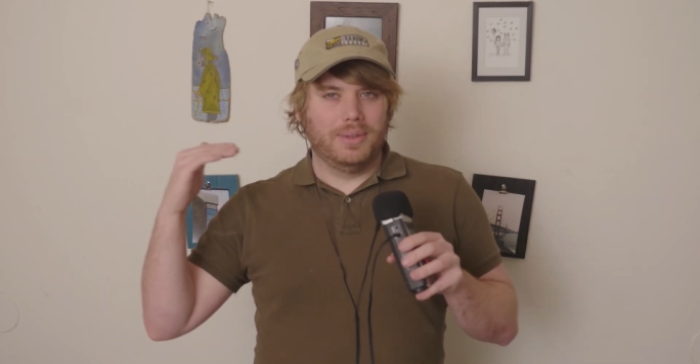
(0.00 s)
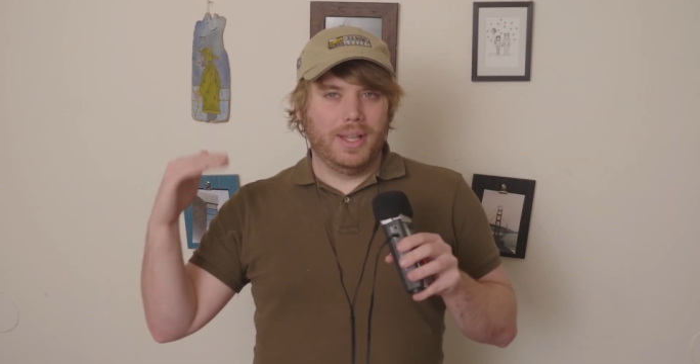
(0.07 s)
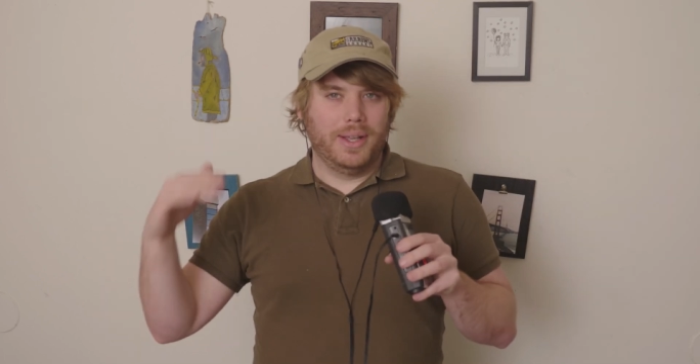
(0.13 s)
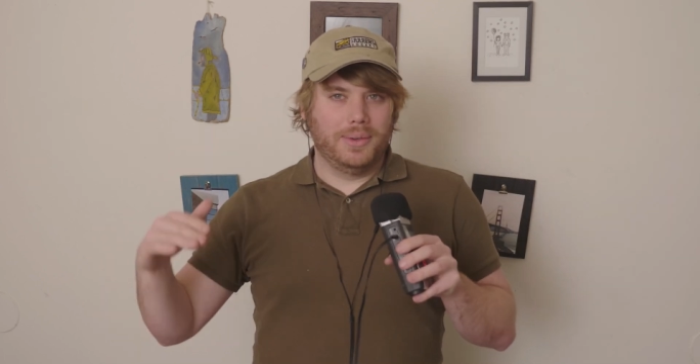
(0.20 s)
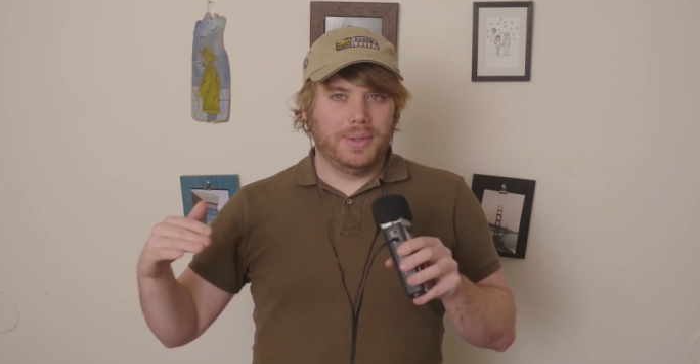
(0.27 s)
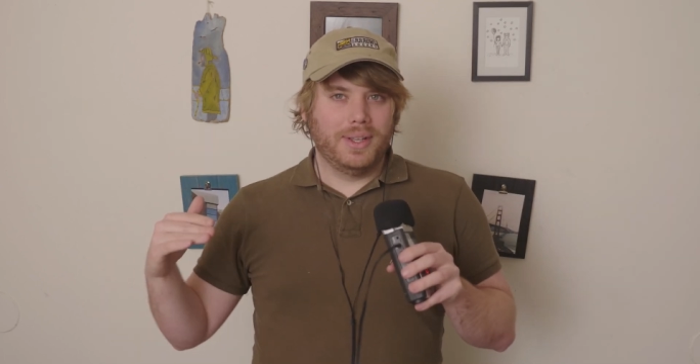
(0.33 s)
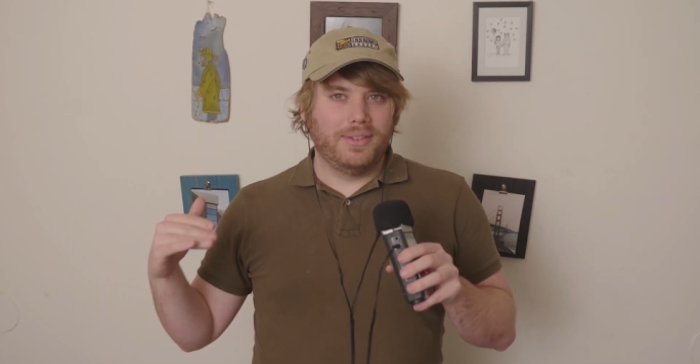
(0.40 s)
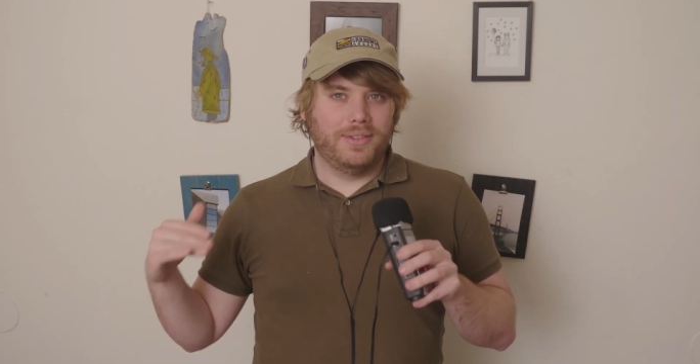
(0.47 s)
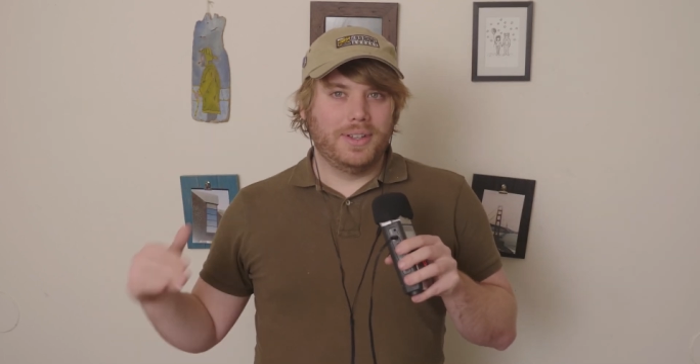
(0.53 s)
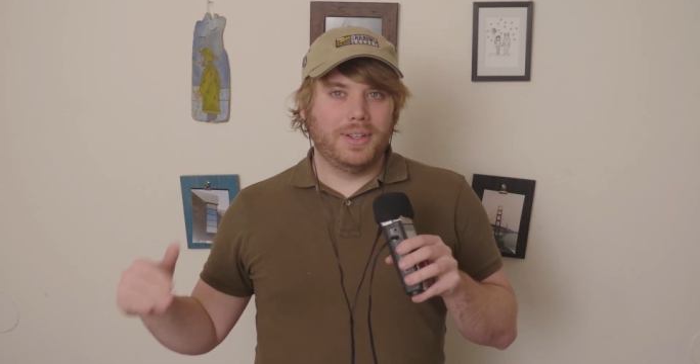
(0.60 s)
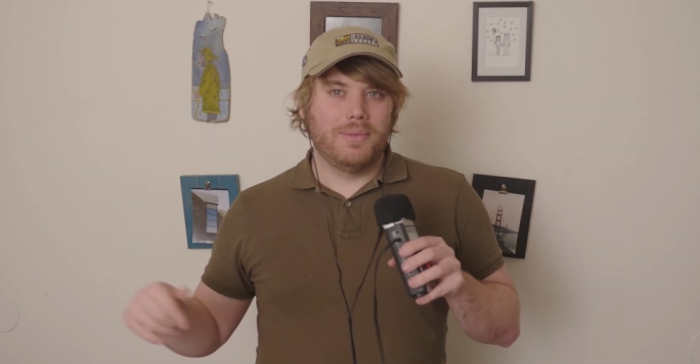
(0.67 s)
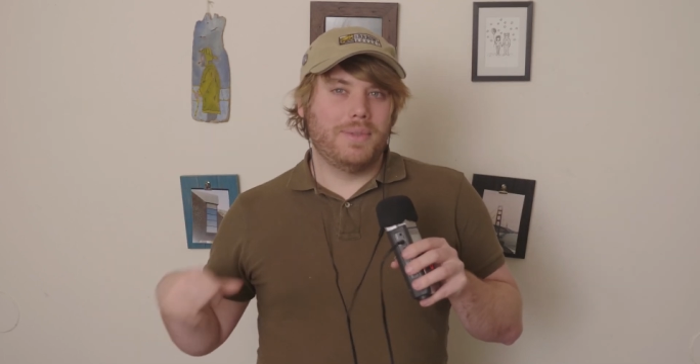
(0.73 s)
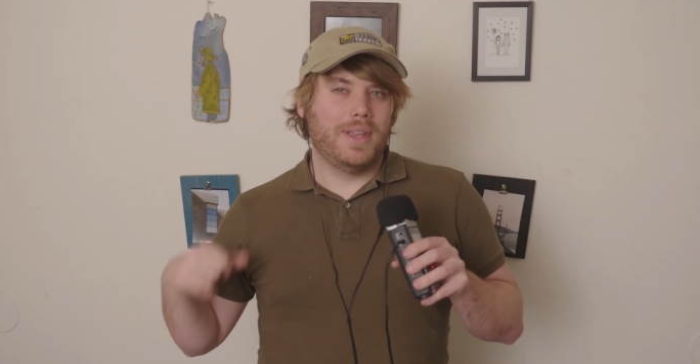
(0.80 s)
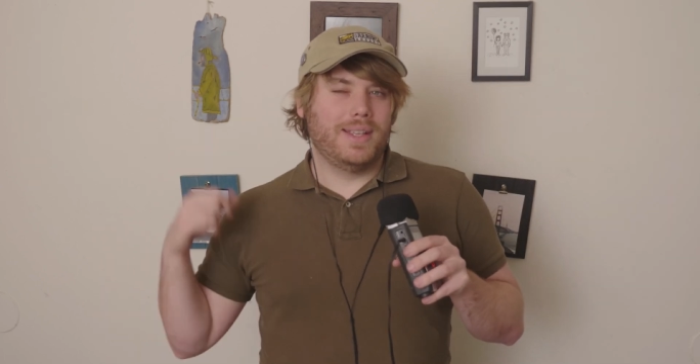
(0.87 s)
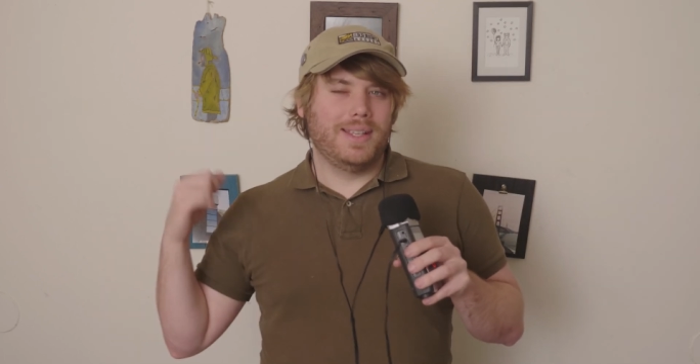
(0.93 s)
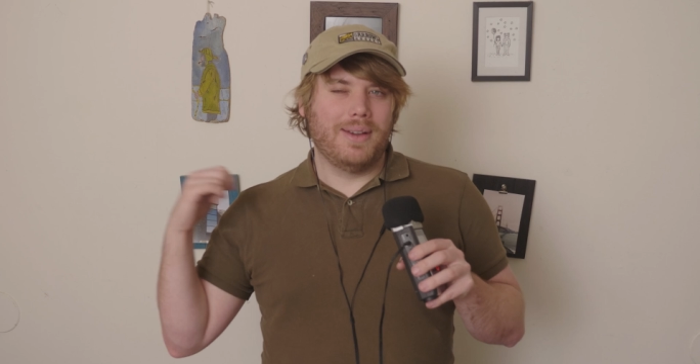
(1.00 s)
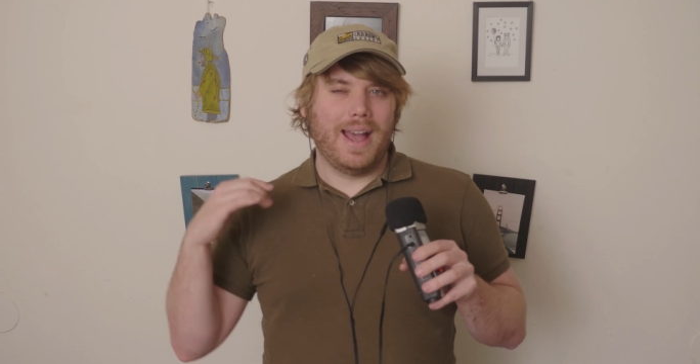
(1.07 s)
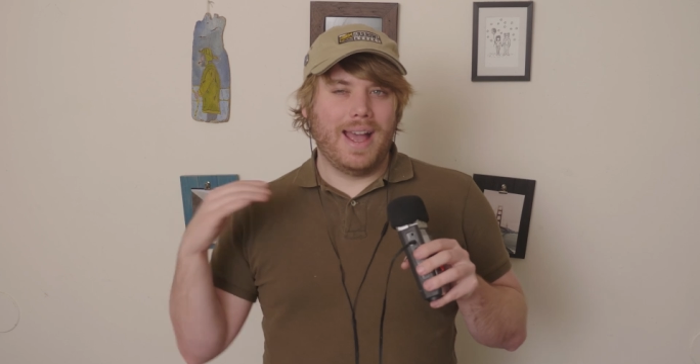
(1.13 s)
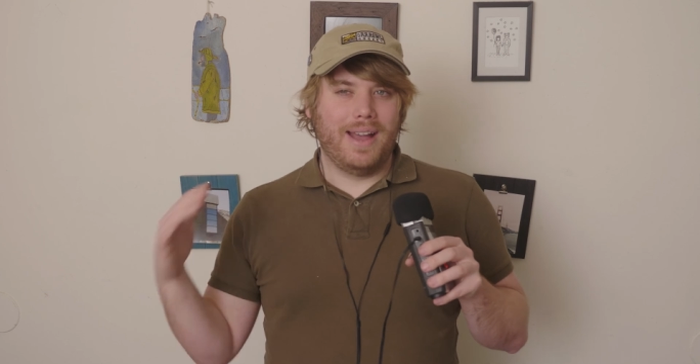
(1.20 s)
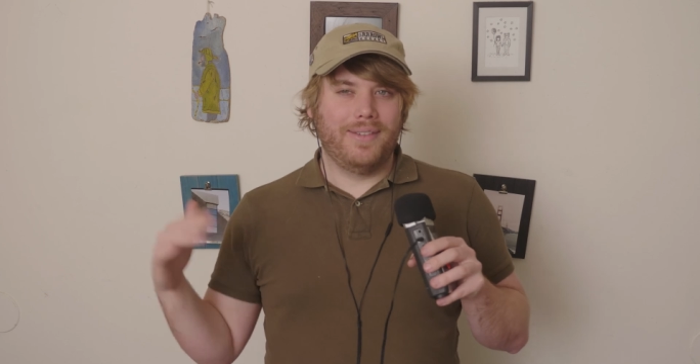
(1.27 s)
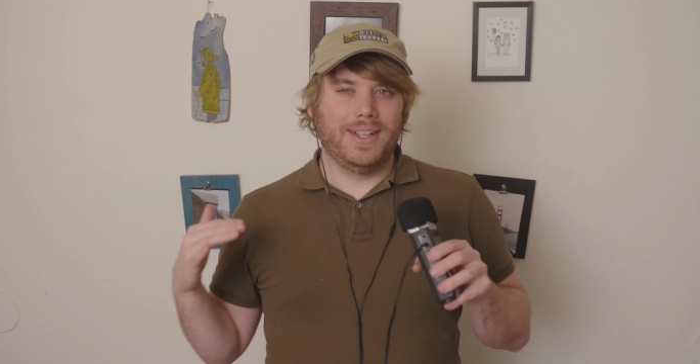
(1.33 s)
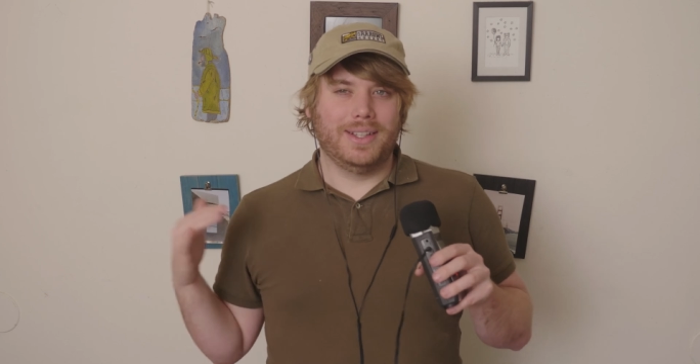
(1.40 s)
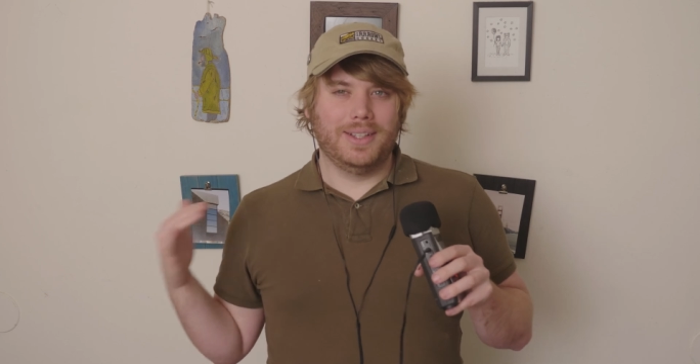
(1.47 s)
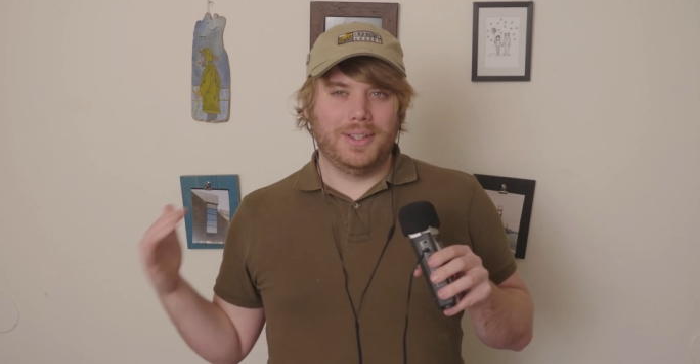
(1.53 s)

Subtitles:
load the film that you have it